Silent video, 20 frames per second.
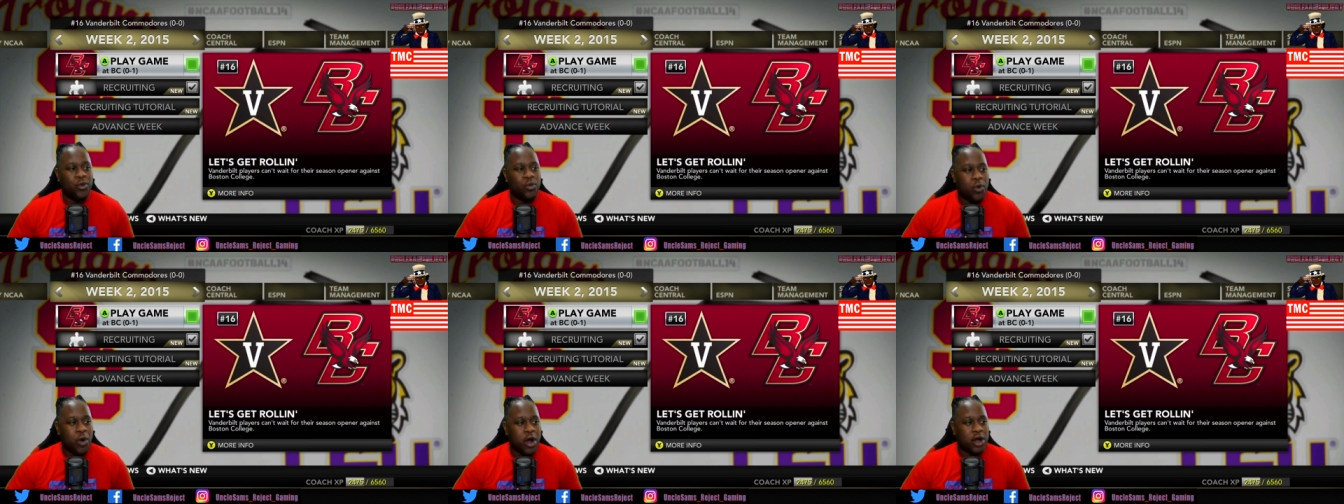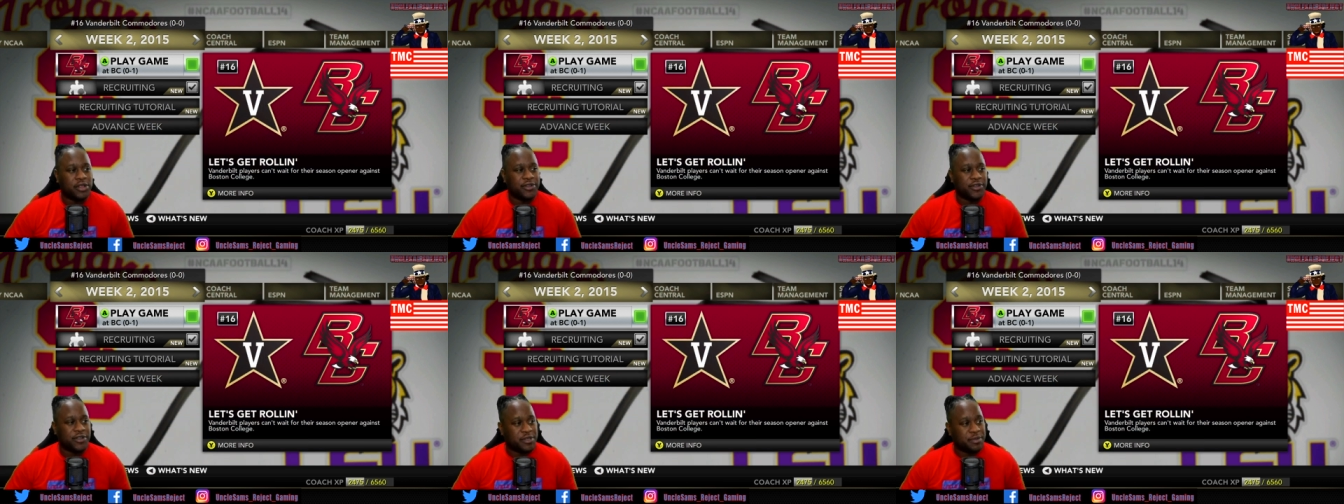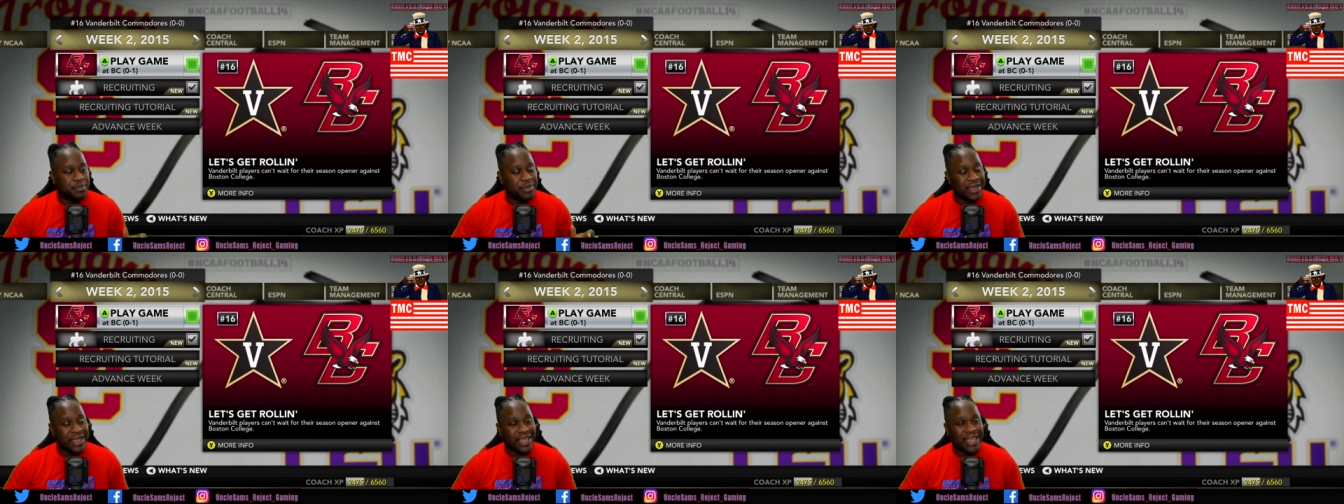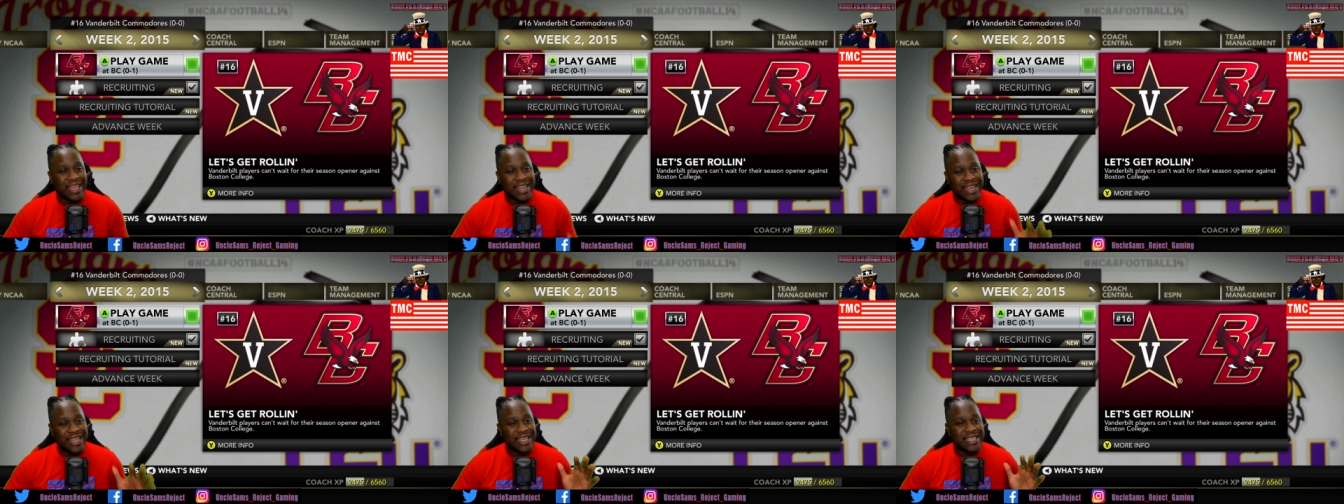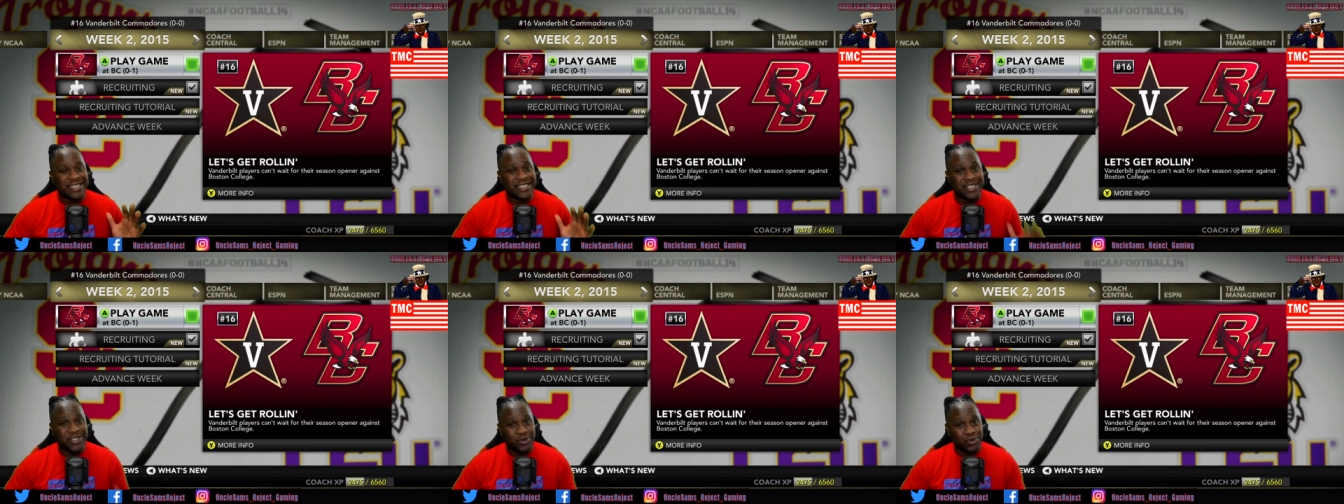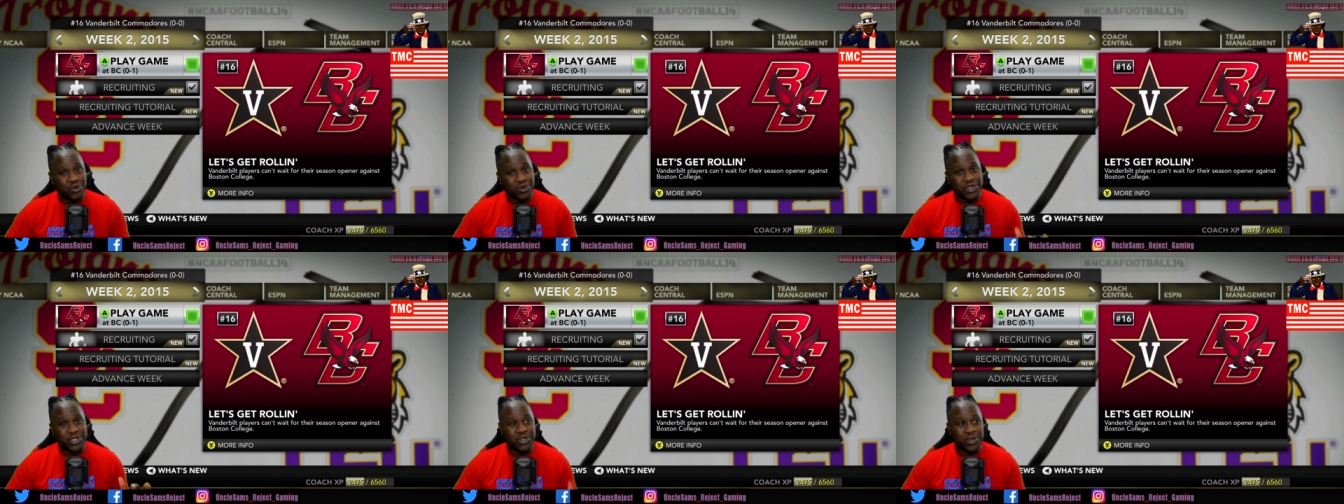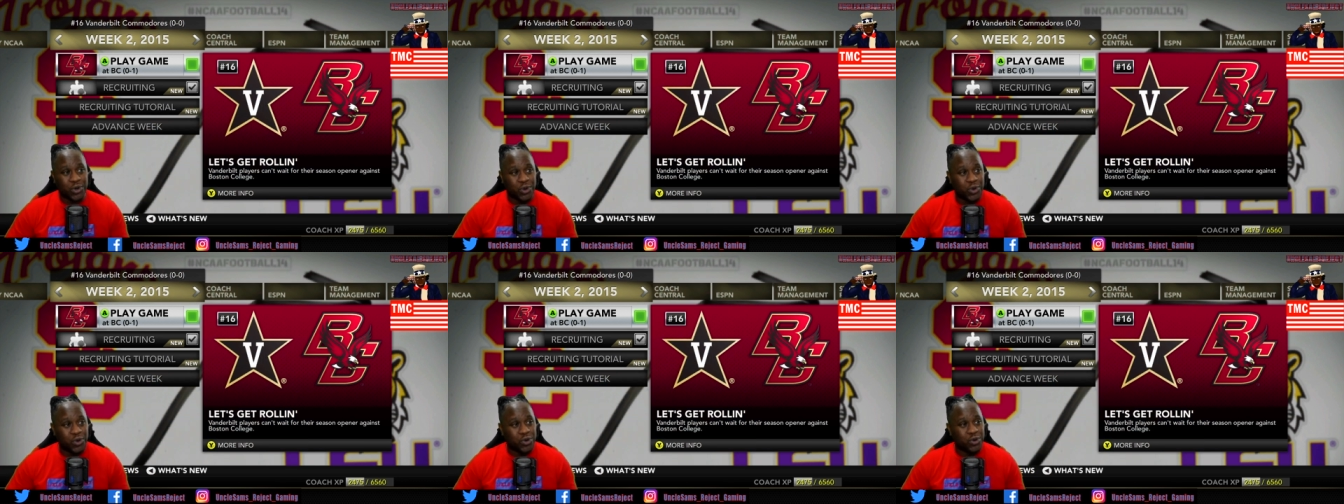Walters picking his new
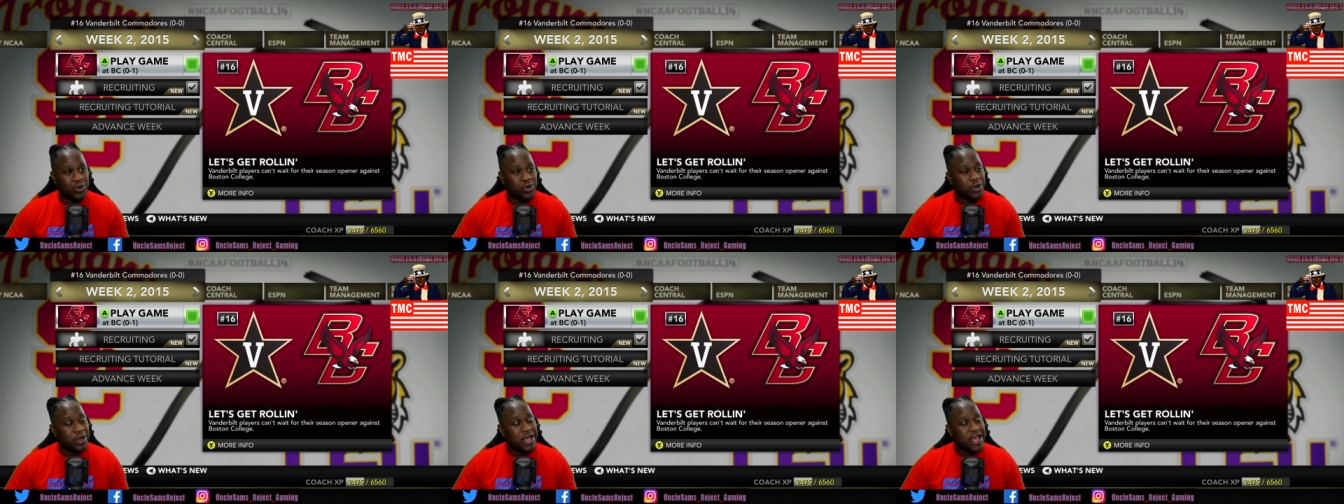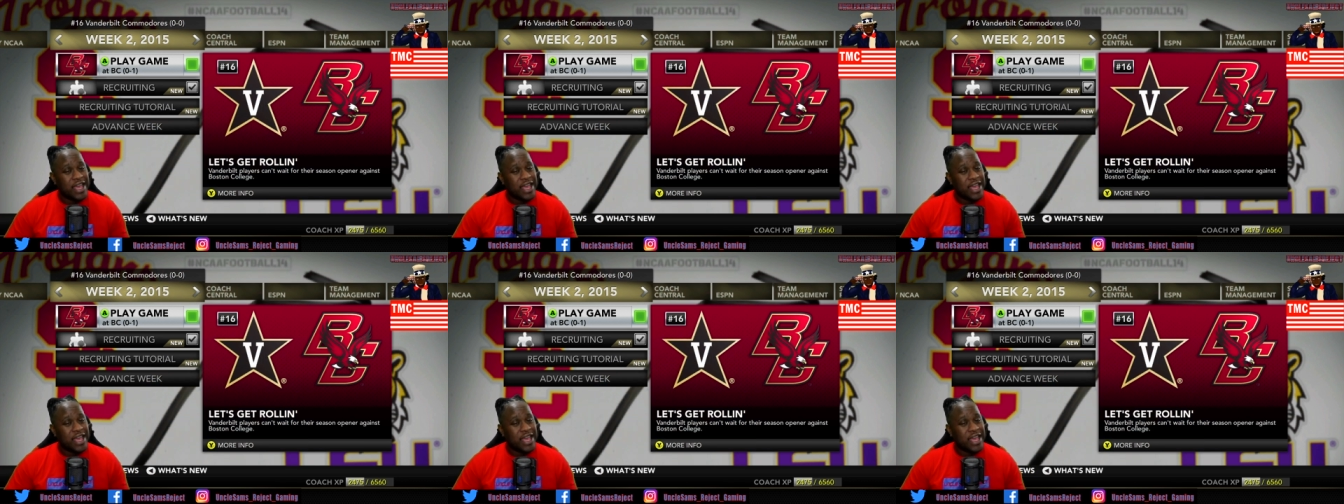school.